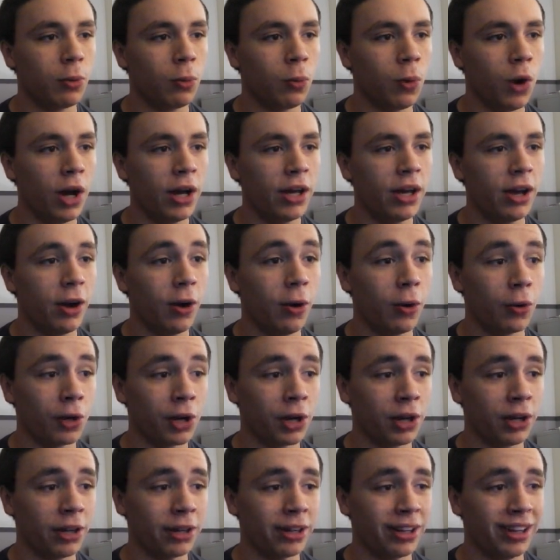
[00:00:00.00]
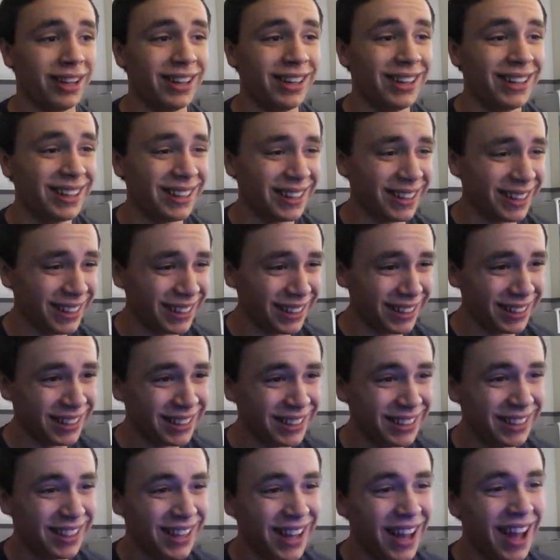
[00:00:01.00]
Why? Oh, God.
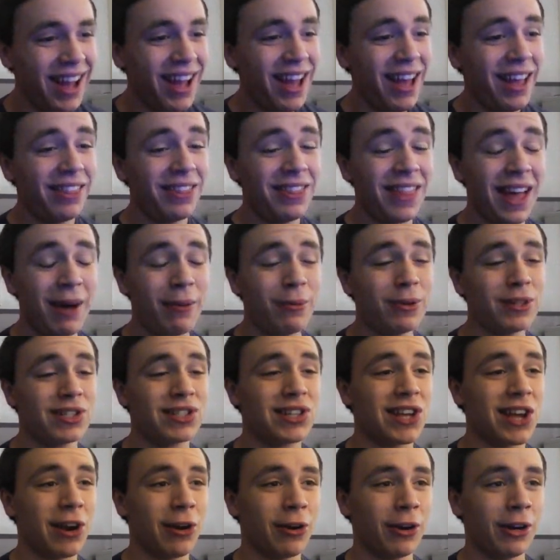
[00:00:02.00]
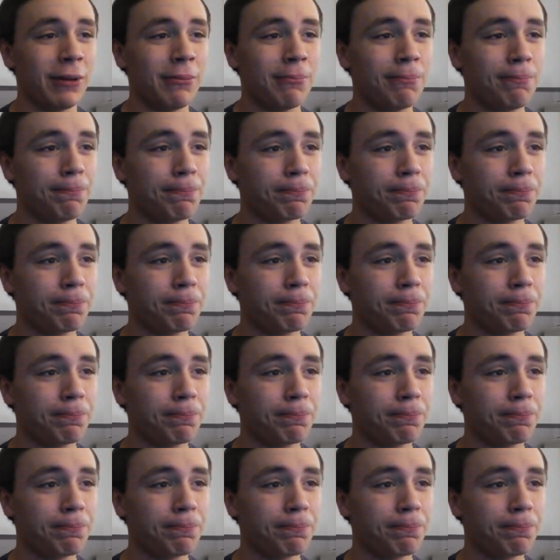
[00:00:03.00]
That was scary.